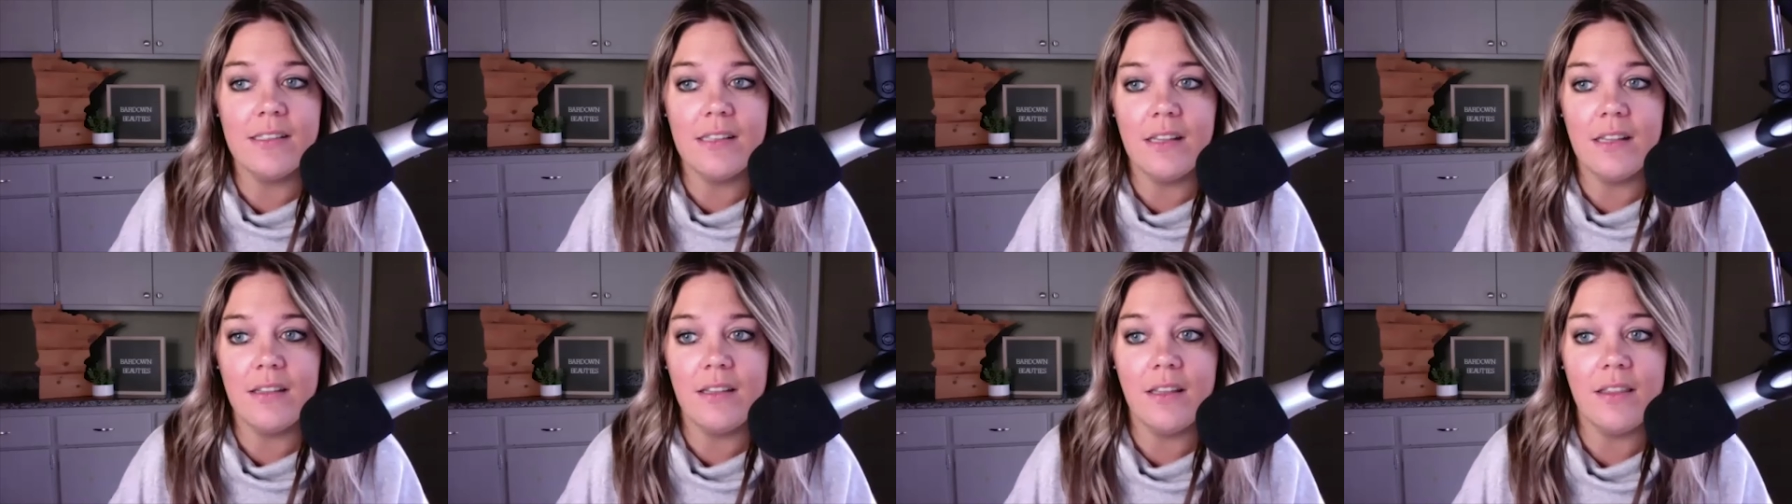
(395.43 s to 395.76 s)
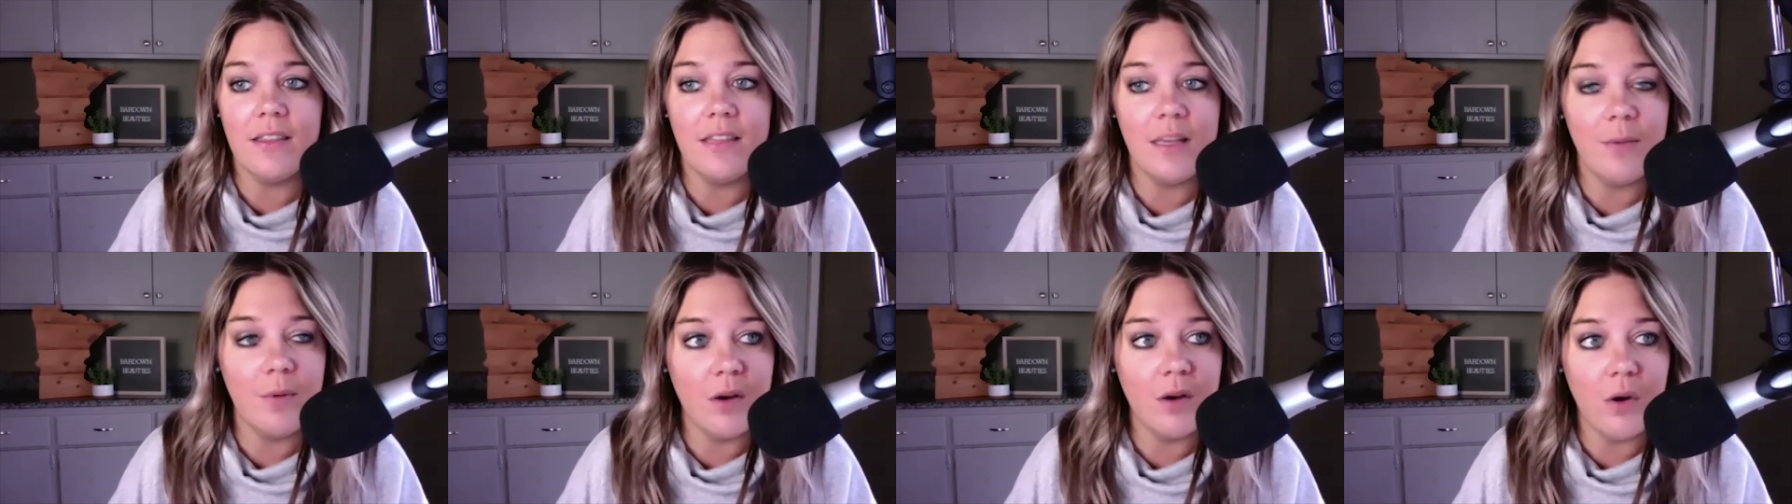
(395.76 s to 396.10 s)
set that
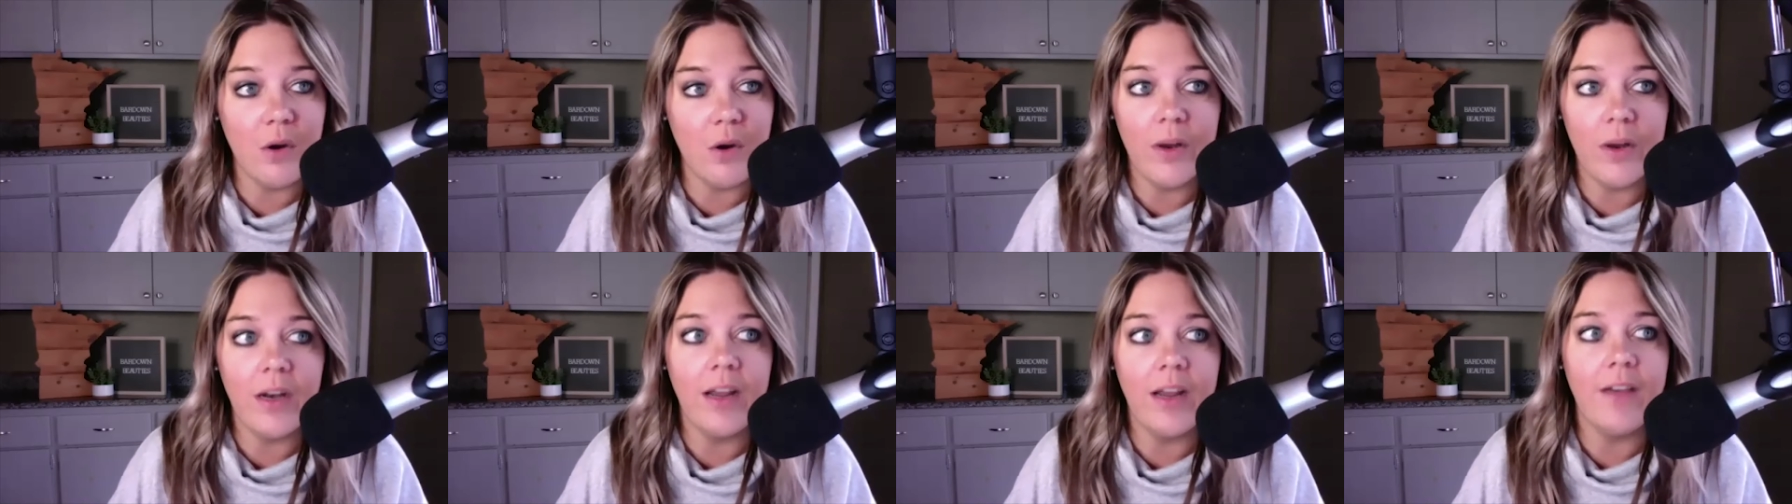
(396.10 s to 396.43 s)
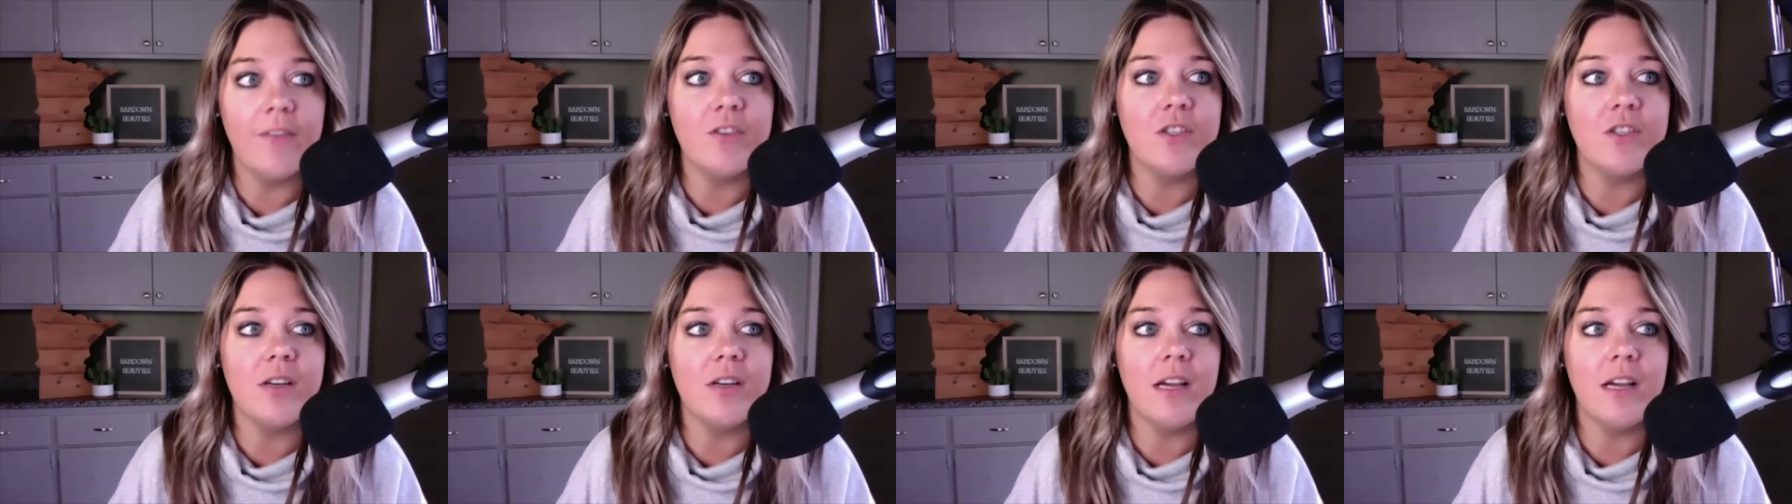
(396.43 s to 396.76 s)
they were going
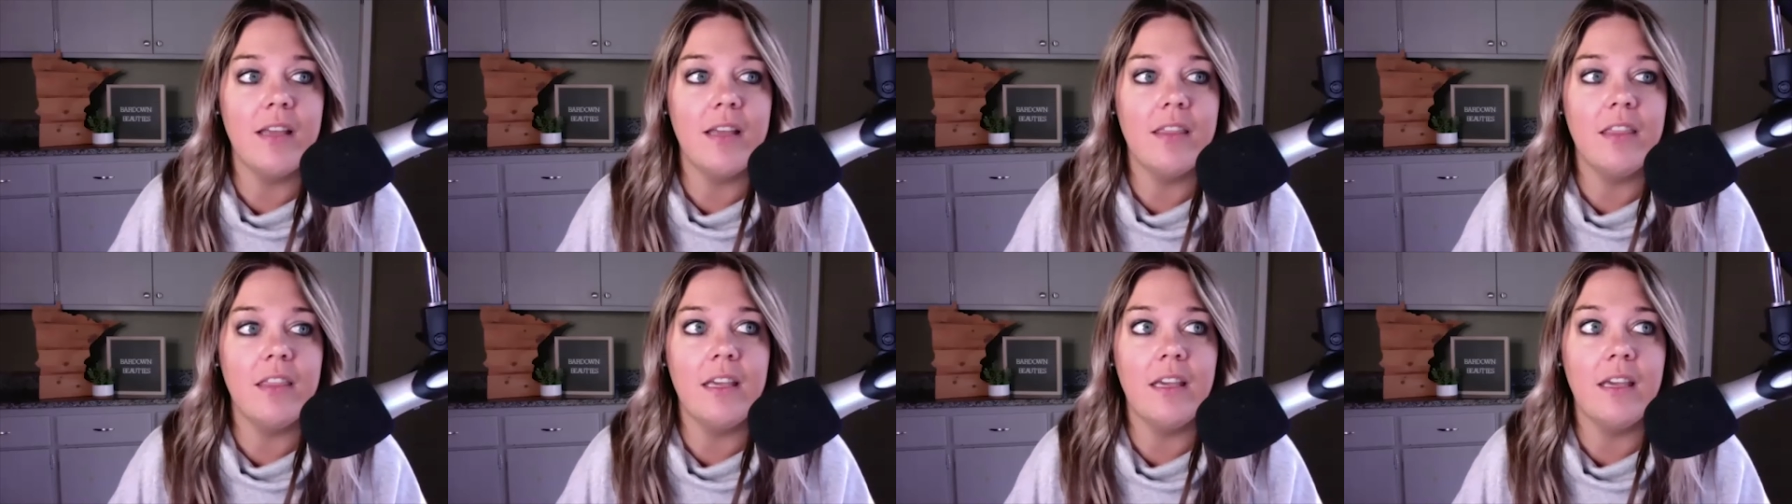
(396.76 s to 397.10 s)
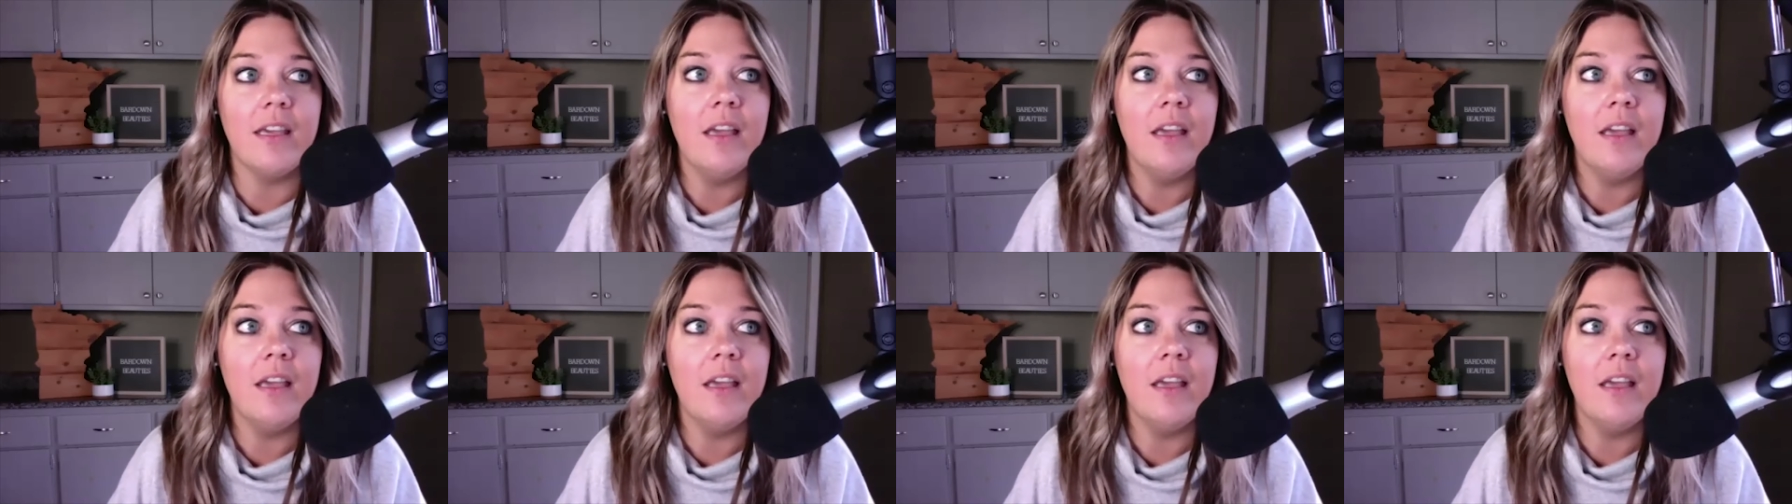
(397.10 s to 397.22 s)
after. I think